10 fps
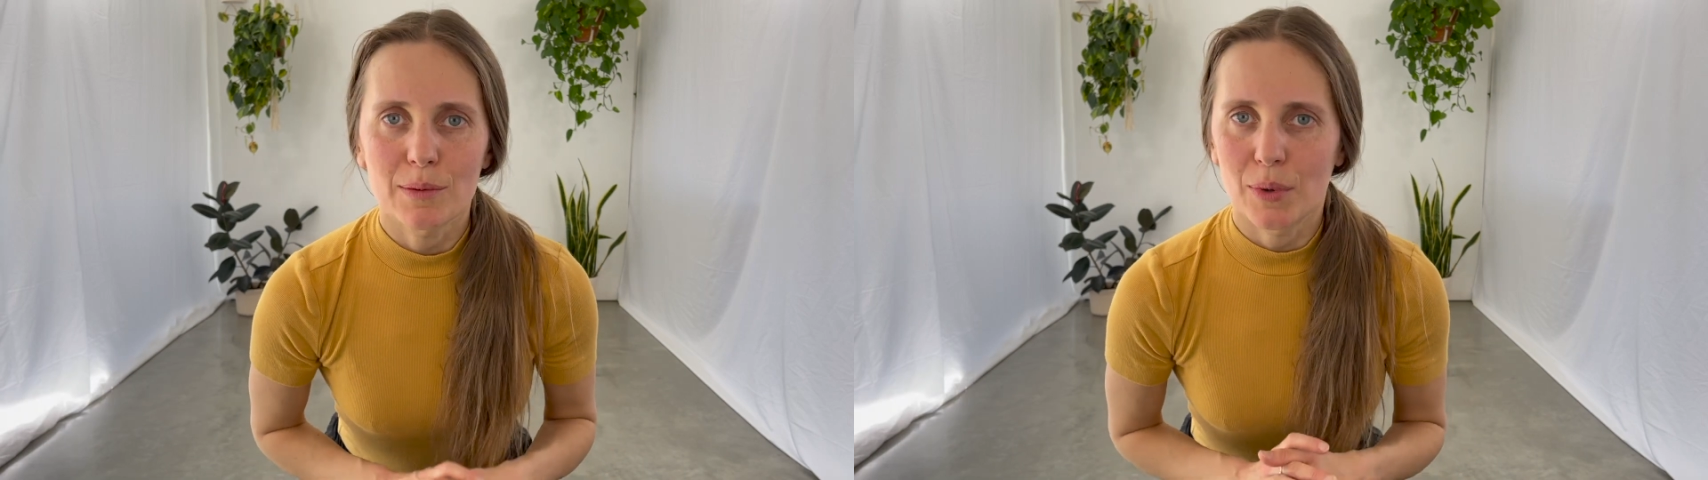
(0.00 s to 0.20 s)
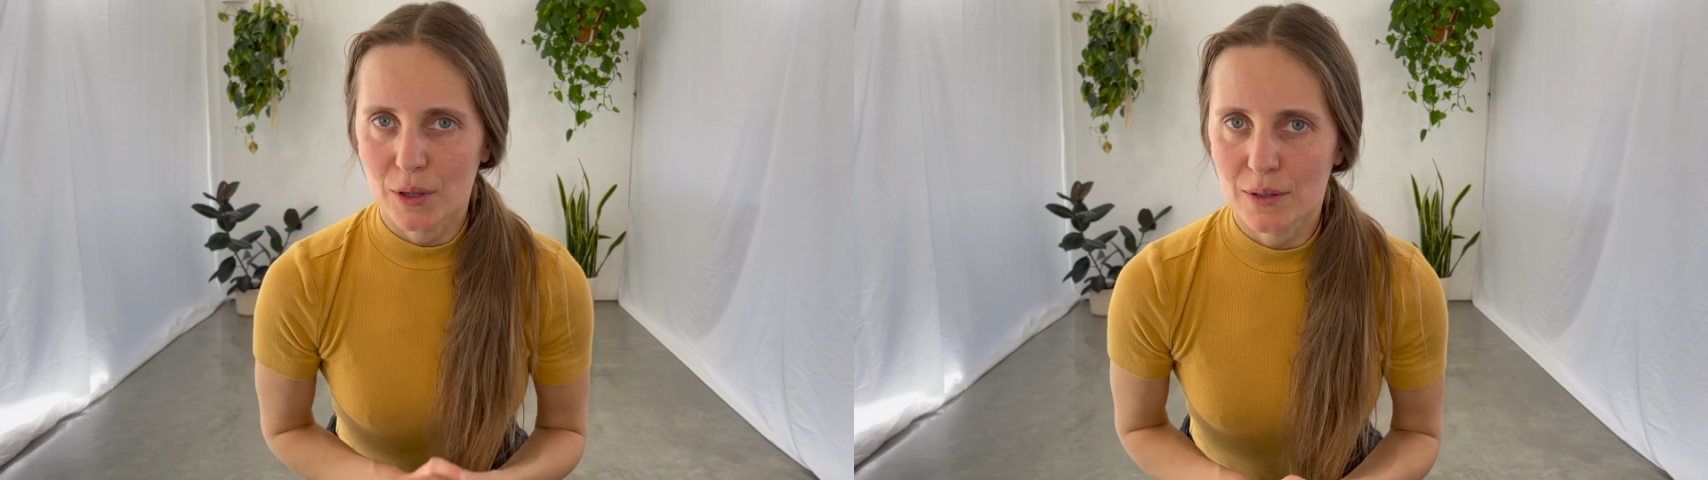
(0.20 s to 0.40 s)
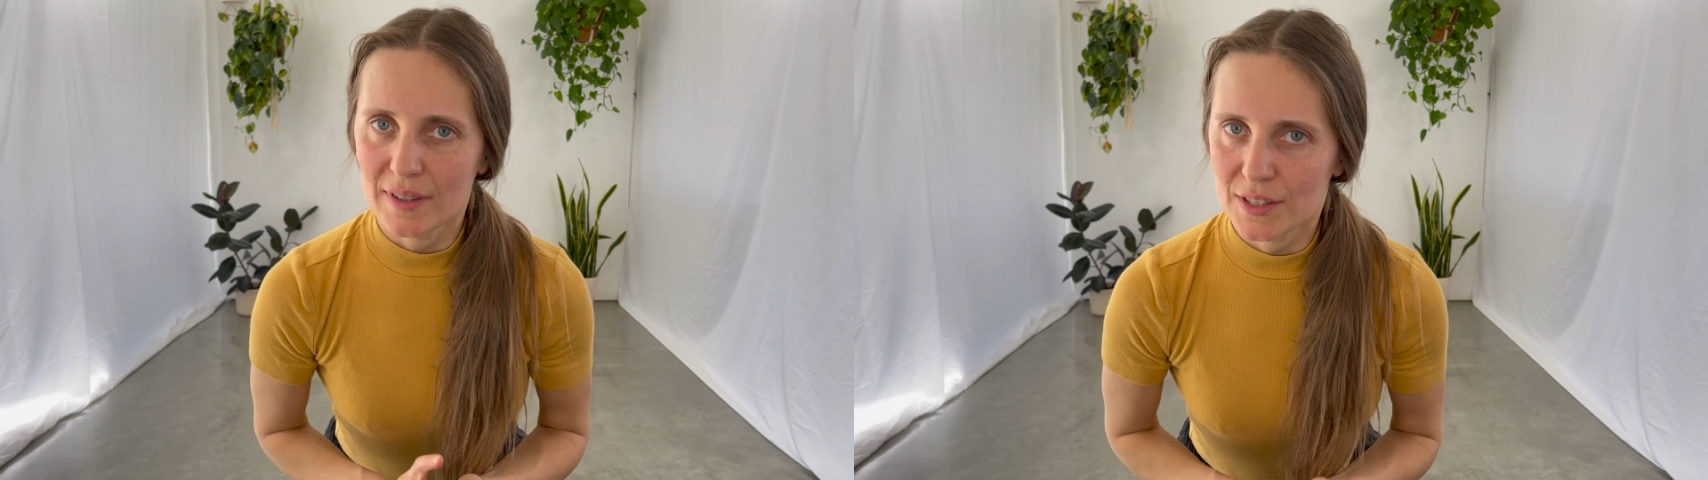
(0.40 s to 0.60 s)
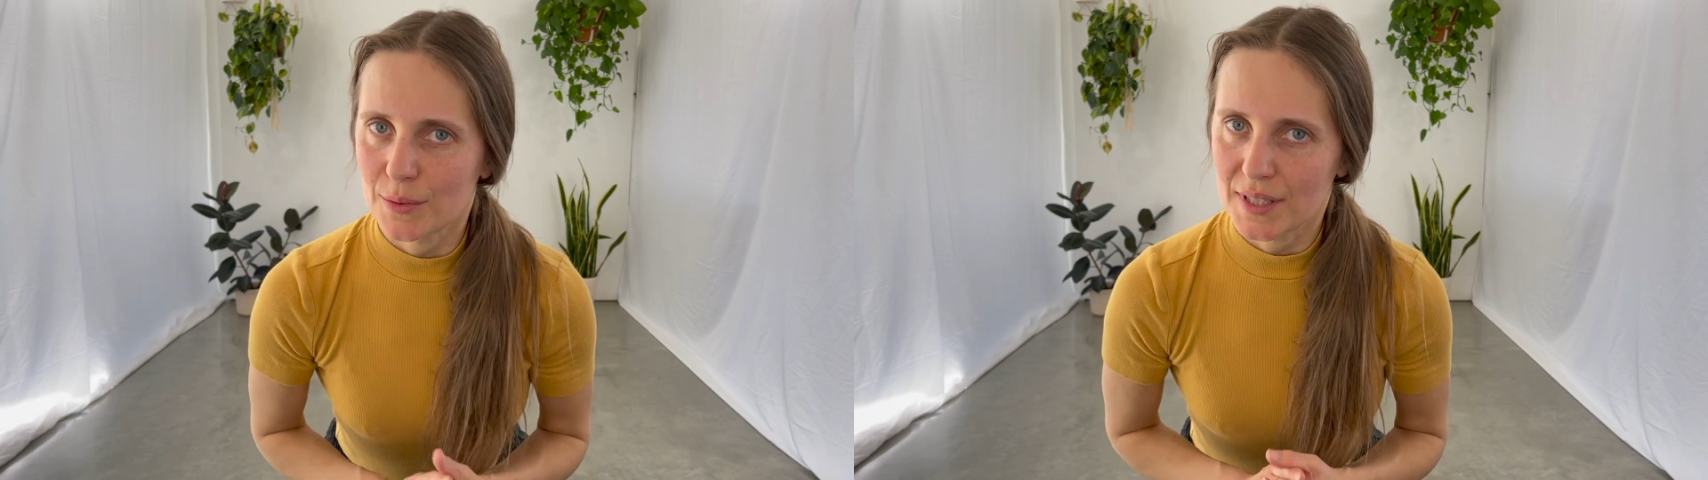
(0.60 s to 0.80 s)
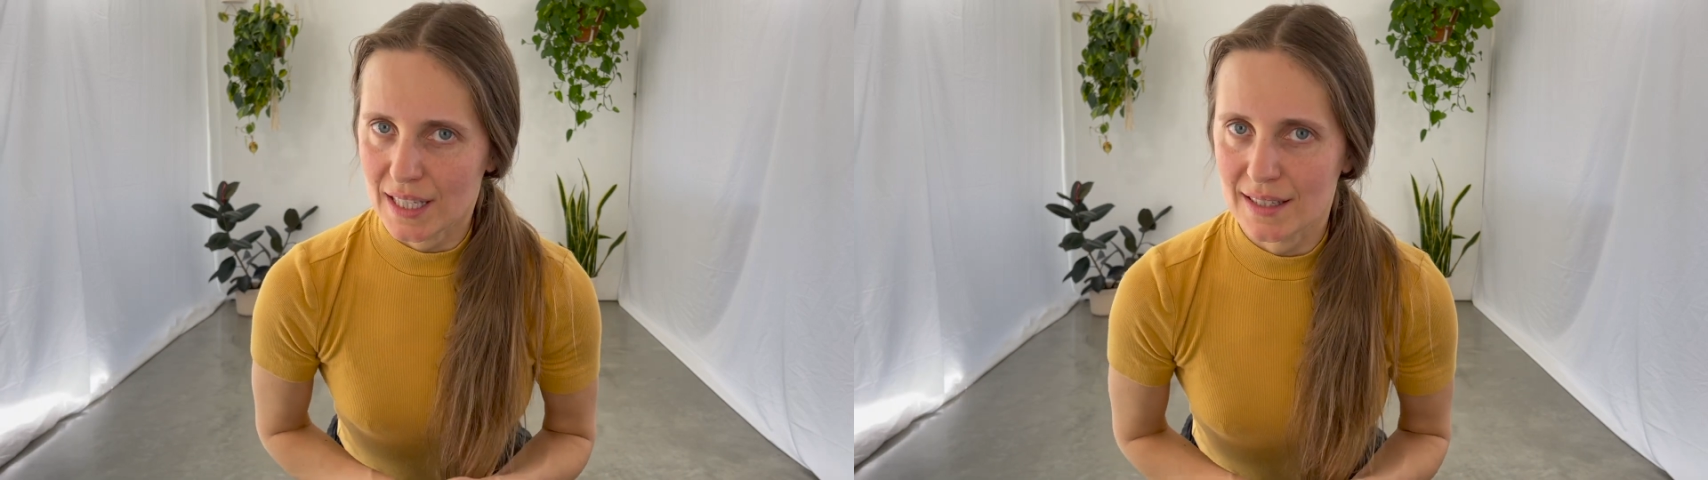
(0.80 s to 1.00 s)
both of these
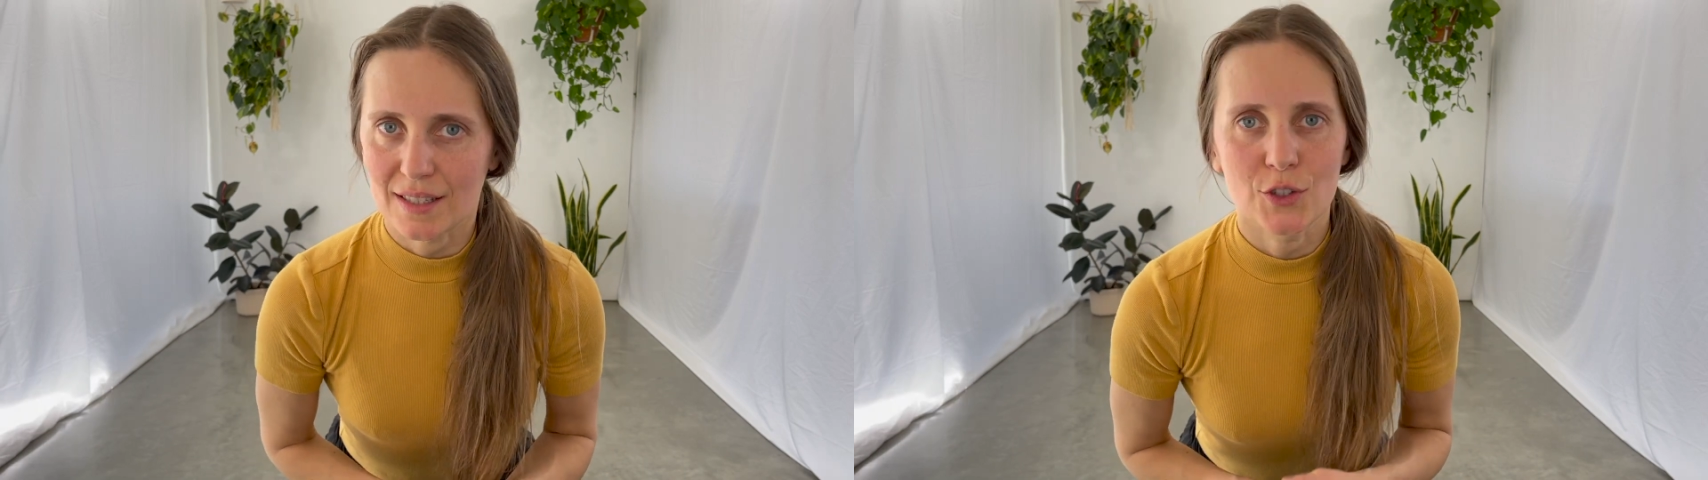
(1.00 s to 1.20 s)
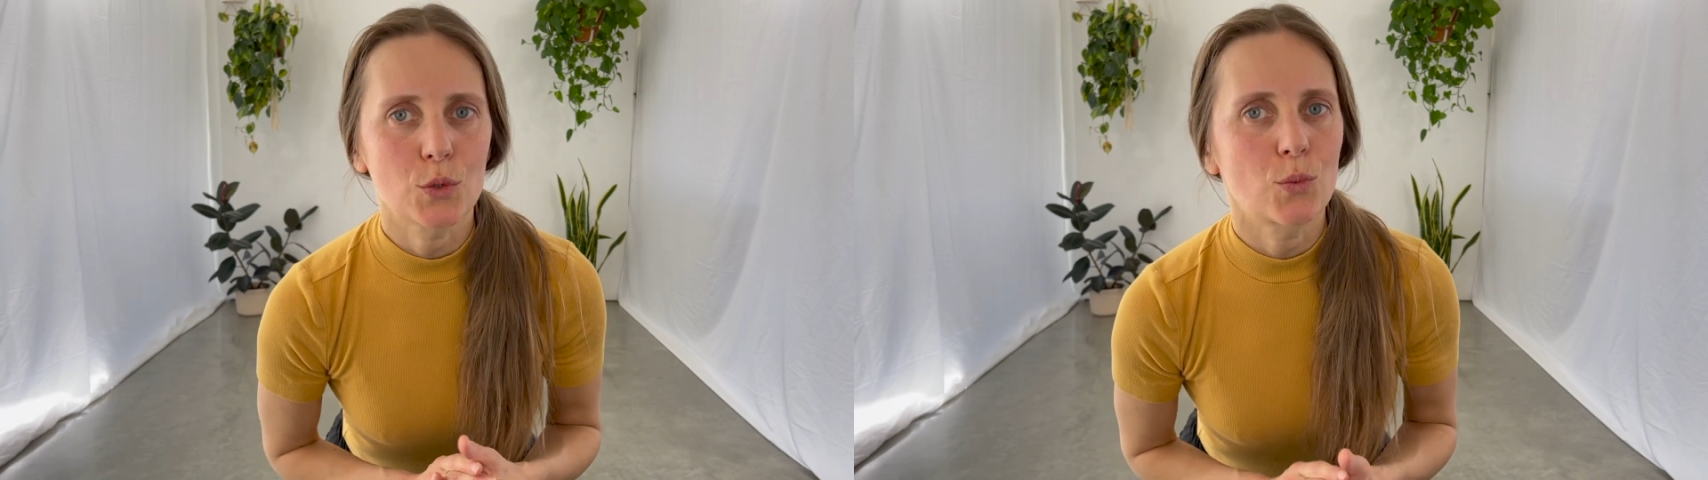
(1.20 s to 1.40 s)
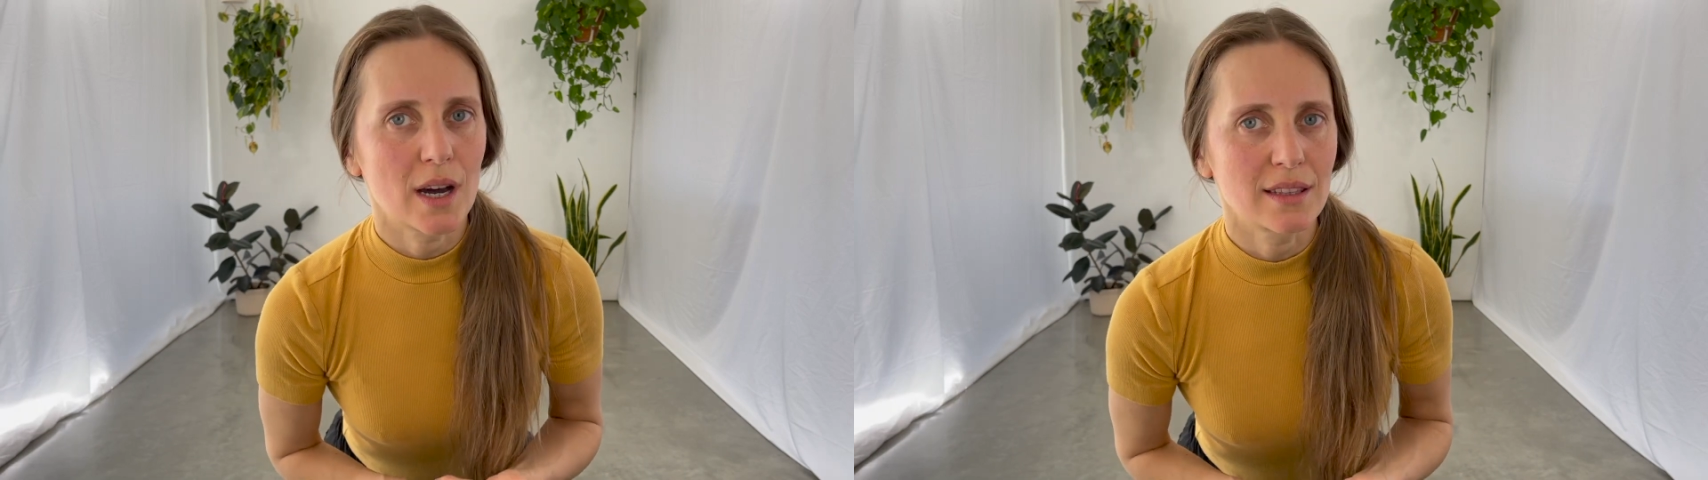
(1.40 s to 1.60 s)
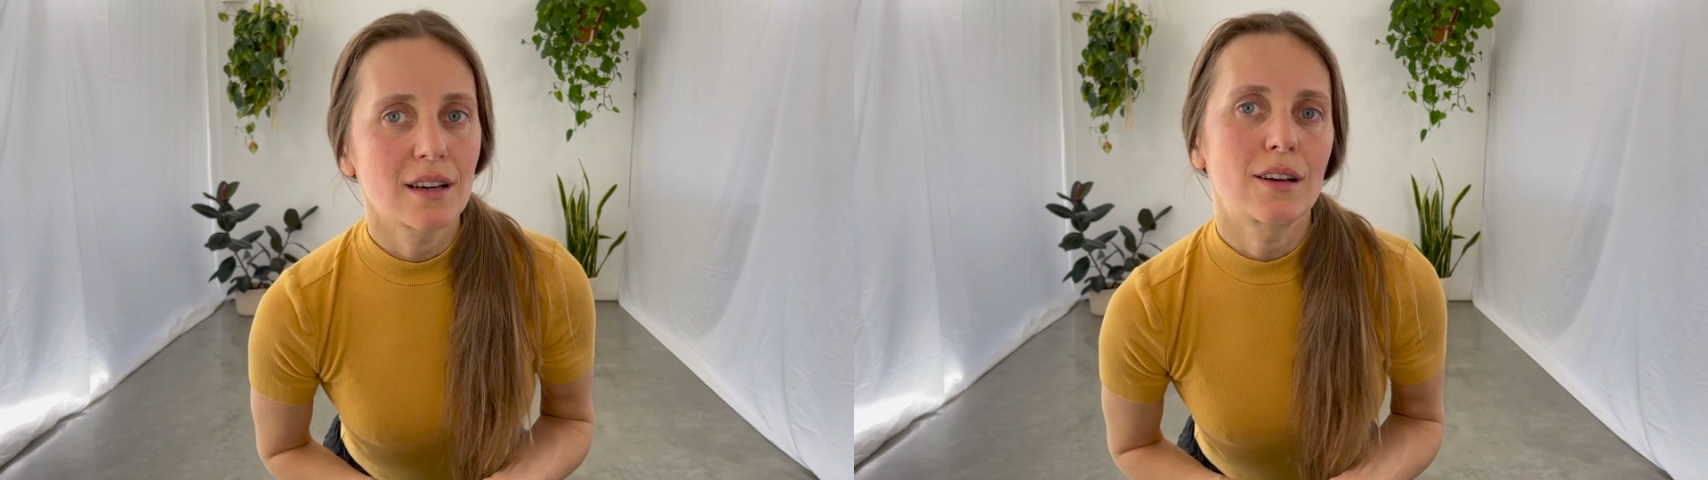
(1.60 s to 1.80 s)
routines into one